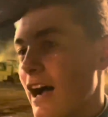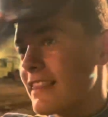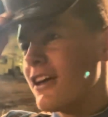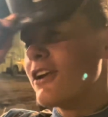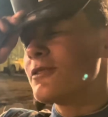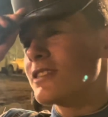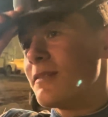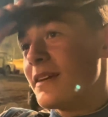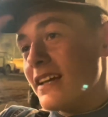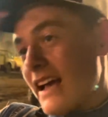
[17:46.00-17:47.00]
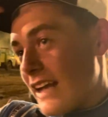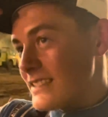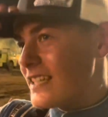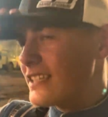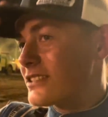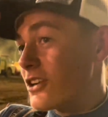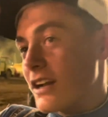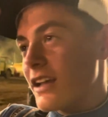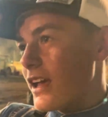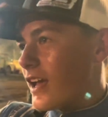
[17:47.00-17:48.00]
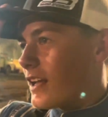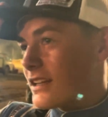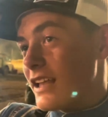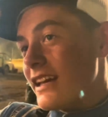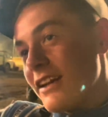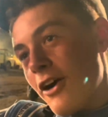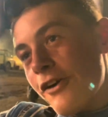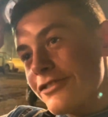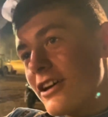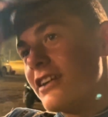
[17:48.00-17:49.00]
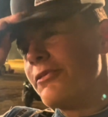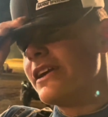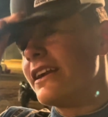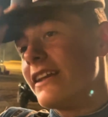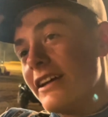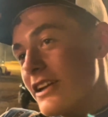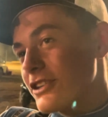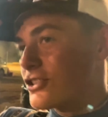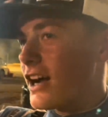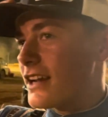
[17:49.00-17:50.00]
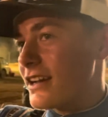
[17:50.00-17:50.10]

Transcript: I thought it was gonna be. I seen it start cleaning off, so I went down there and tried